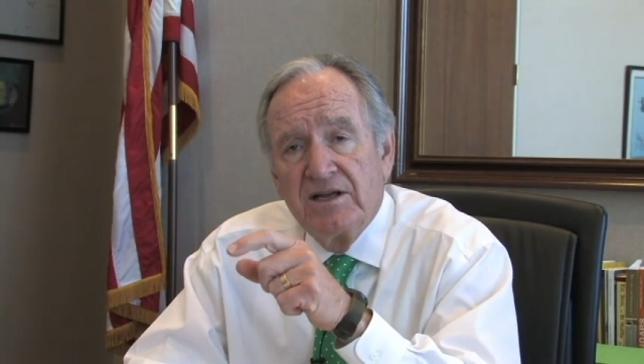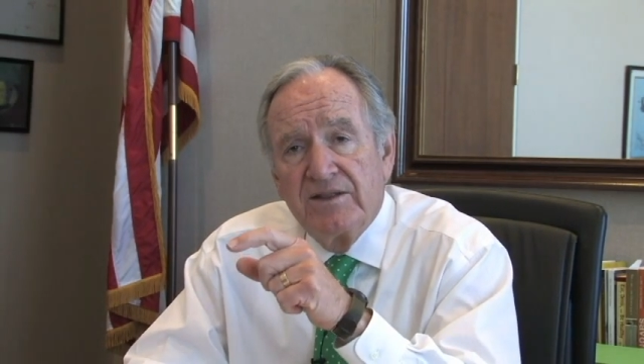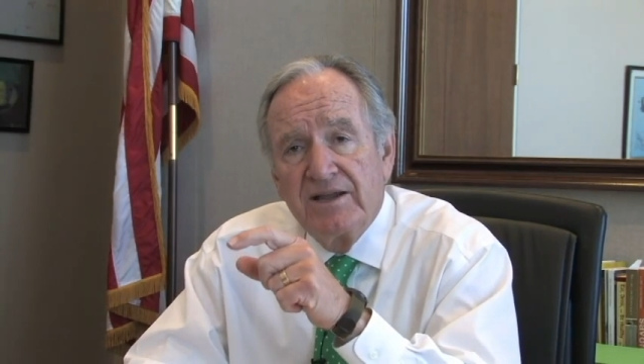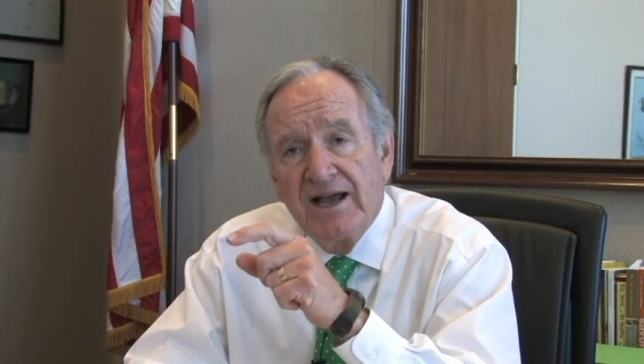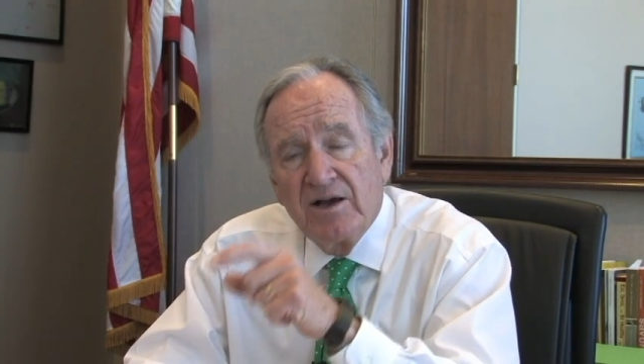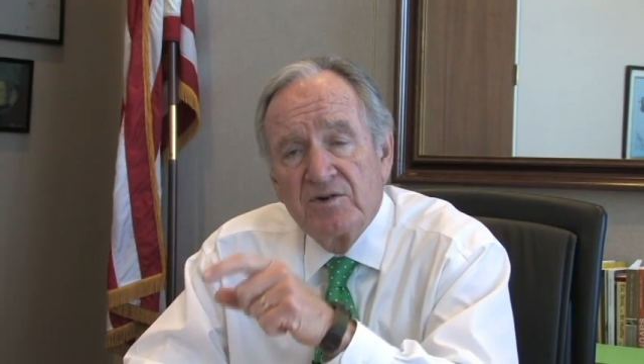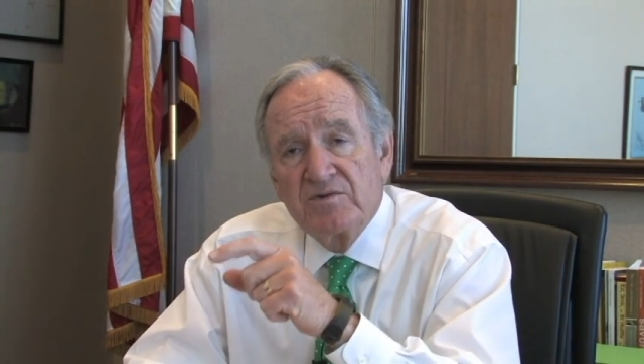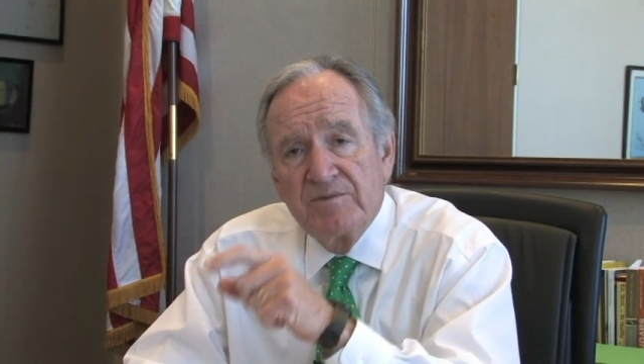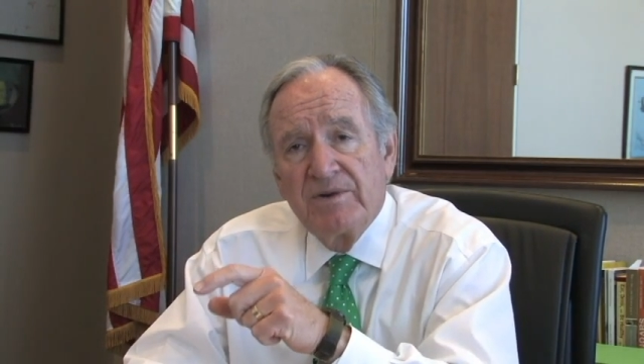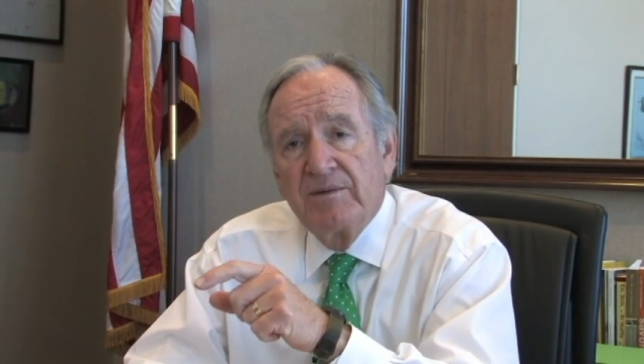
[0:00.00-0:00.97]
the House
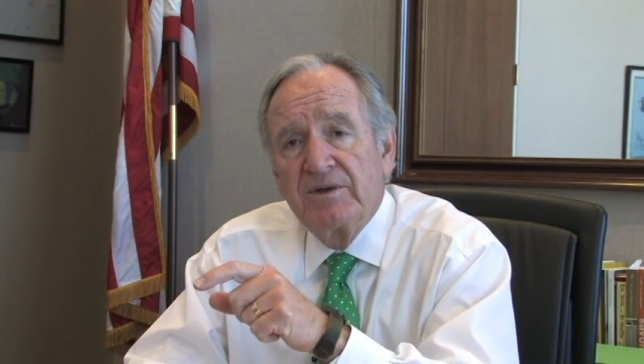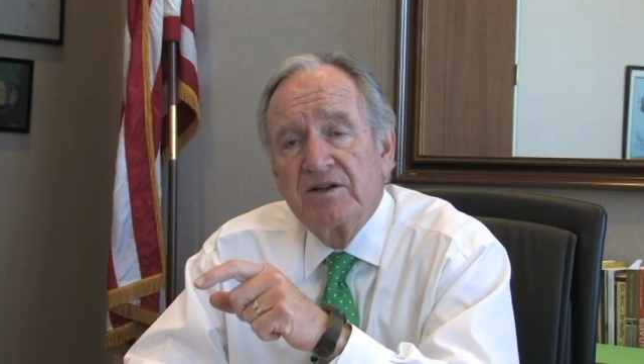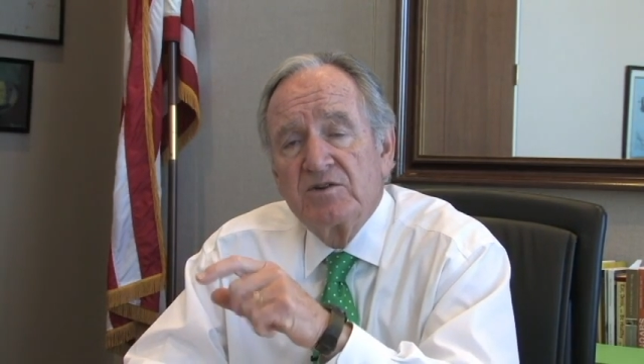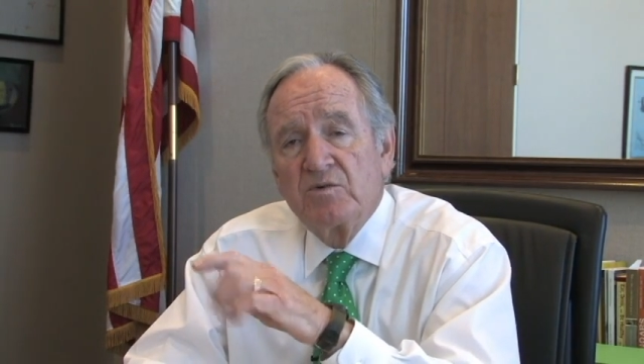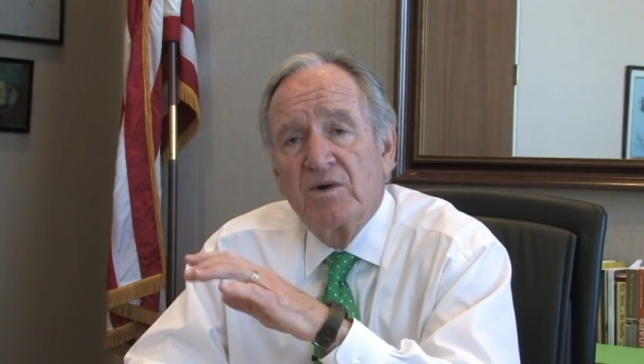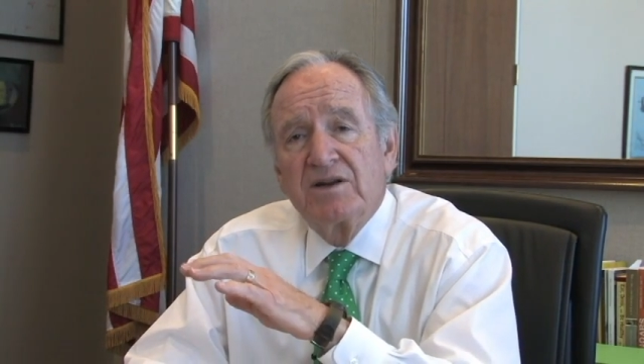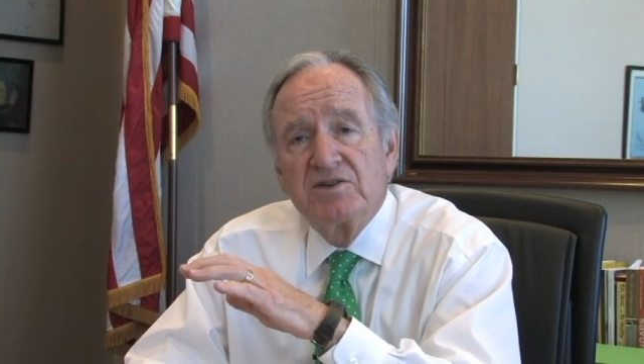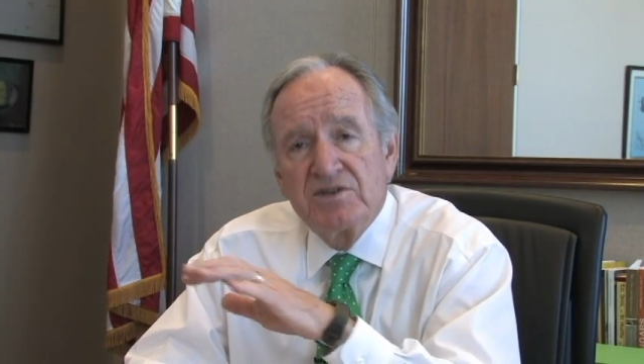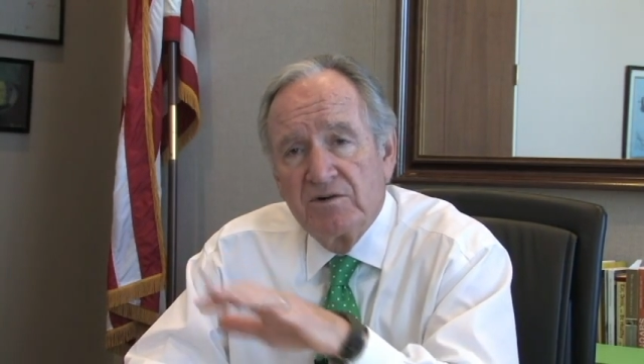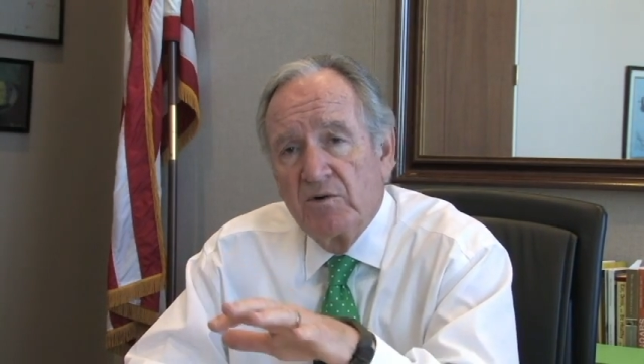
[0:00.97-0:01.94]
Republicans want to
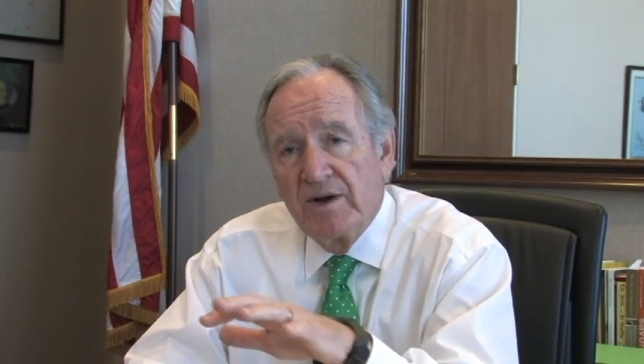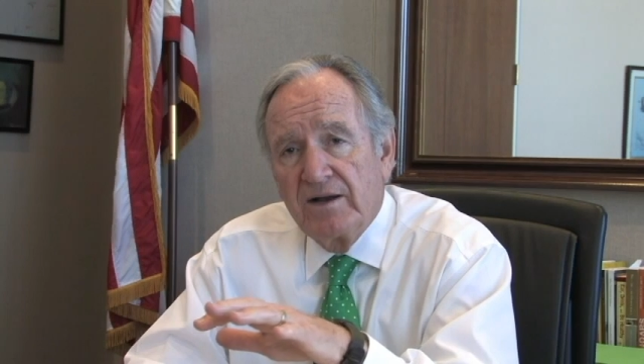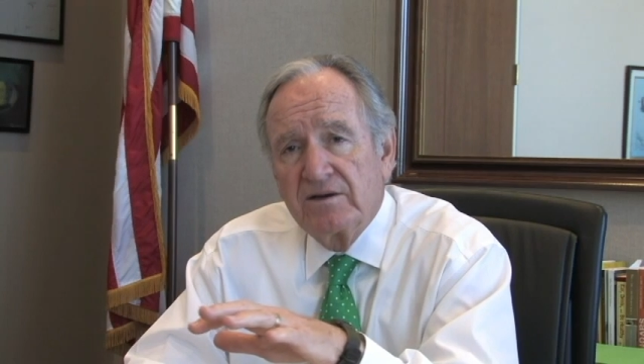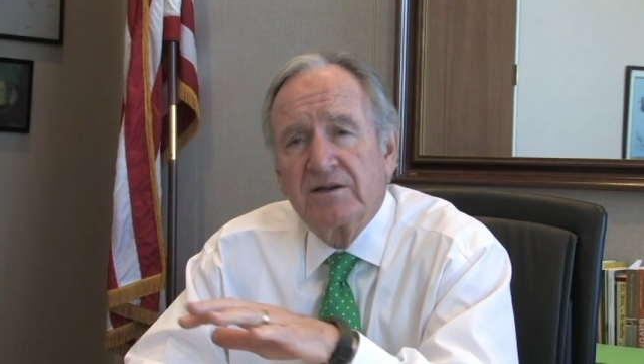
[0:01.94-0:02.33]
zero out,